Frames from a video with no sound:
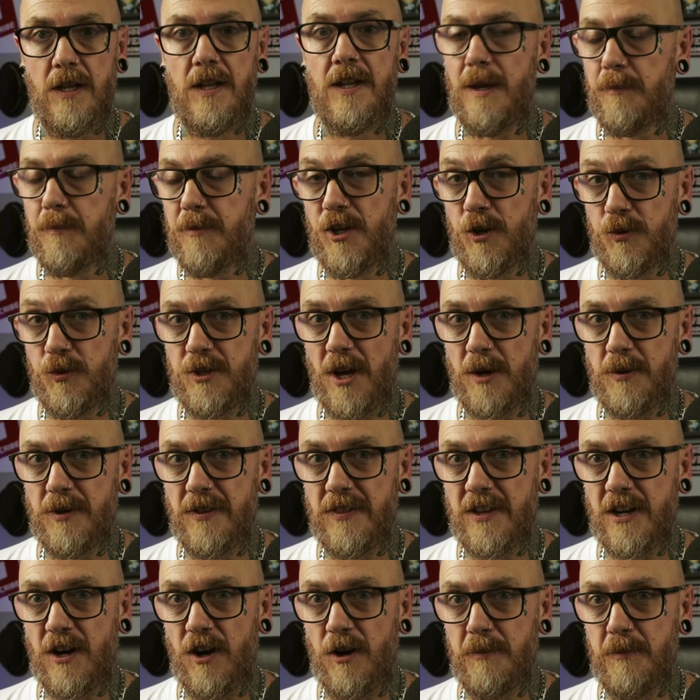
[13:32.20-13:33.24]
Let me know down
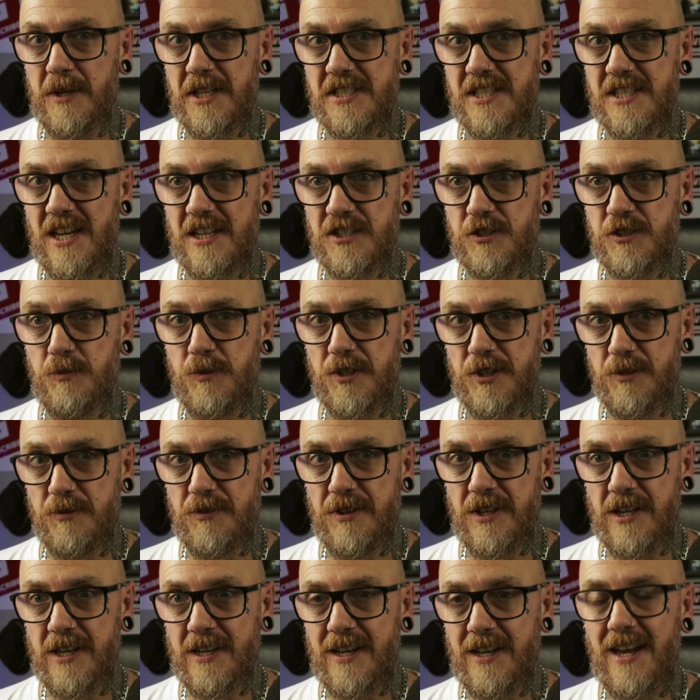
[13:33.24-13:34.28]
in the comment section what you
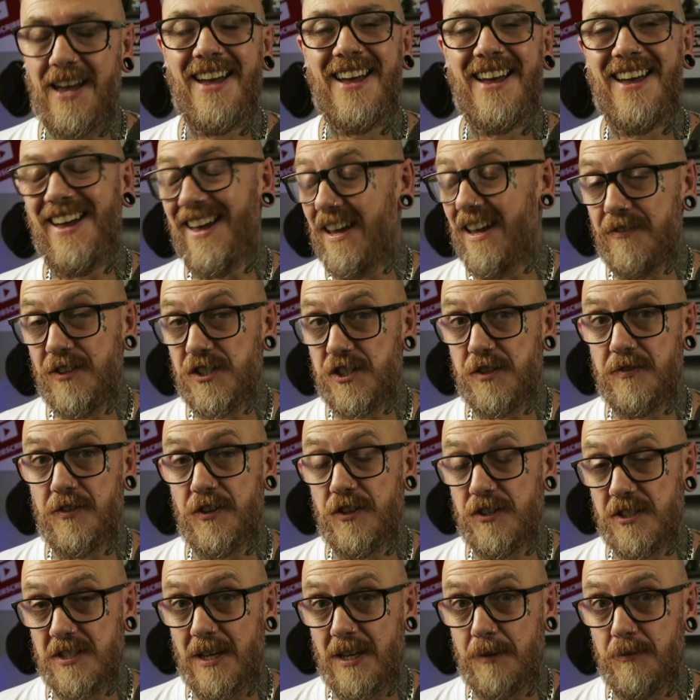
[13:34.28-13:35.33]
think. If it's your
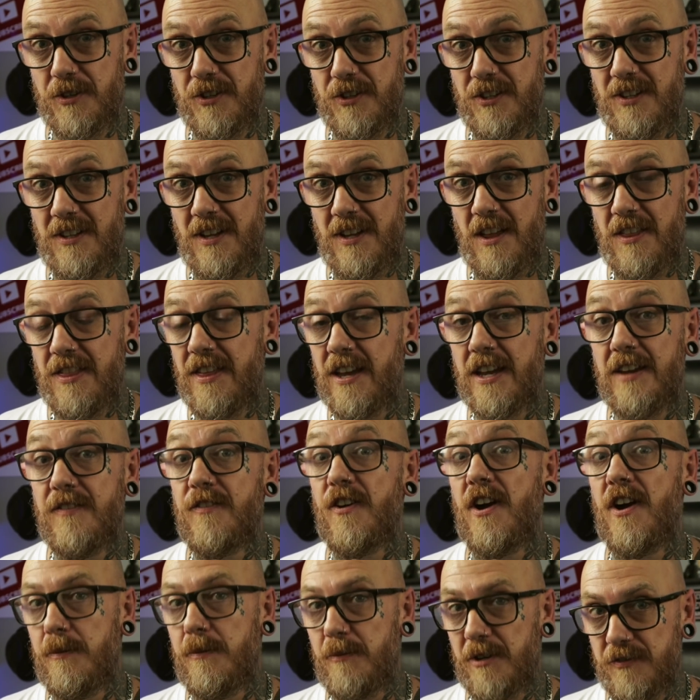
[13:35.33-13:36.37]
first time here, thank you
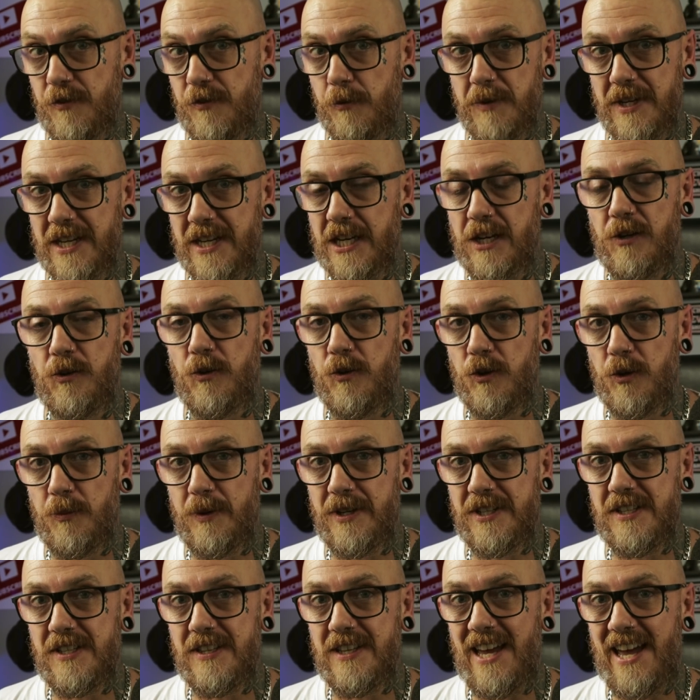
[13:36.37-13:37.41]
very much for making it all the
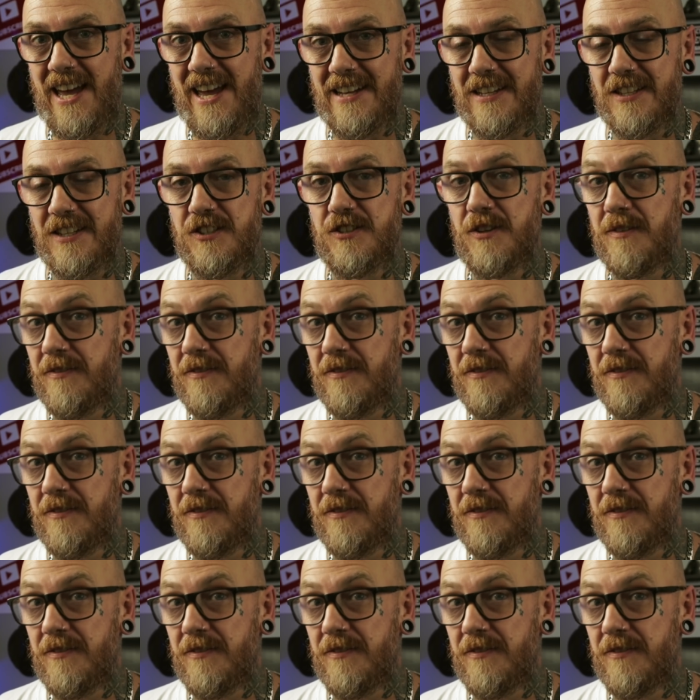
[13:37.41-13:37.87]
way to the end.